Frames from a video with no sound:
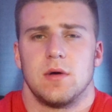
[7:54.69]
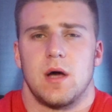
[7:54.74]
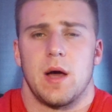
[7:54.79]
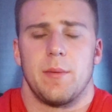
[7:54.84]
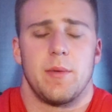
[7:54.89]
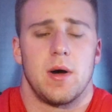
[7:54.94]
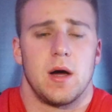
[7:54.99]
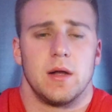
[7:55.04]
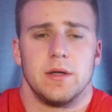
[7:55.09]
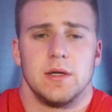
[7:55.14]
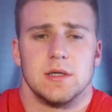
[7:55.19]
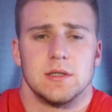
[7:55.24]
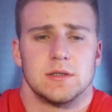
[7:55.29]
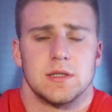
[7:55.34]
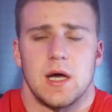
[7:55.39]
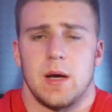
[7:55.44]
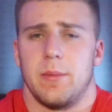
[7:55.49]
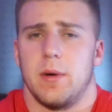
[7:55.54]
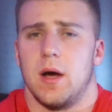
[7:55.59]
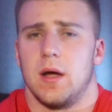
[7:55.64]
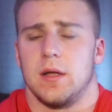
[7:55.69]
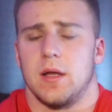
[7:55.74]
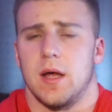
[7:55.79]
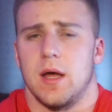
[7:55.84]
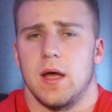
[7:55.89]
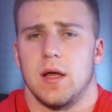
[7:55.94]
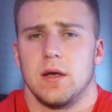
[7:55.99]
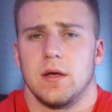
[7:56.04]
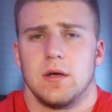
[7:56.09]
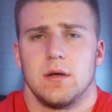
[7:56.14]
I'm on this, I'm on
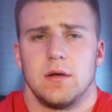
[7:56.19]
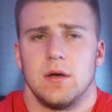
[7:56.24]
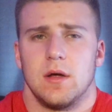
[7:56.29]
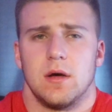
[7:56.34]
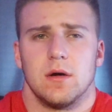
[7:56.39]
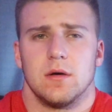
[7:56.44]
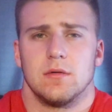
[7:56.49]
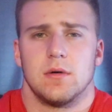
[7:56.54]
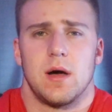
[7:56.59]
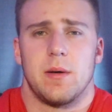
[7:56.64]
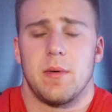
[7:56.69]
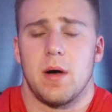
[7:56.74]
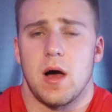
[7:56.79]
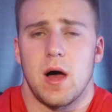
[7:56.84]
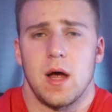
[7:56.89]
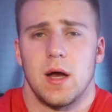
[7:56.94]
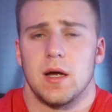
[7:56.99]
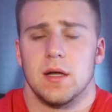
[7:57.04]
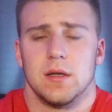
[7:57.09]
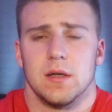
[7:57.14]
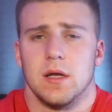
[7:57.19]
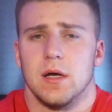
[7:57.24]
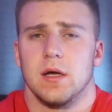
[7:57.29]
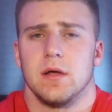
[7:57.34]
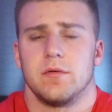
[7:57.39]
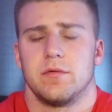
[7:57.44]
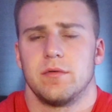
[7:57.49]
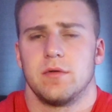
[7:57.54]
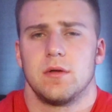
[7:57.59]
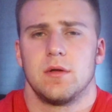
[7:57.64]
that? No, I'm high on
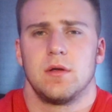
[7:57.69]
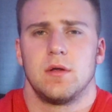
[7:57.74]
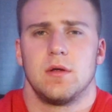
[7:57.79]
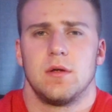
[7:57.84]
life.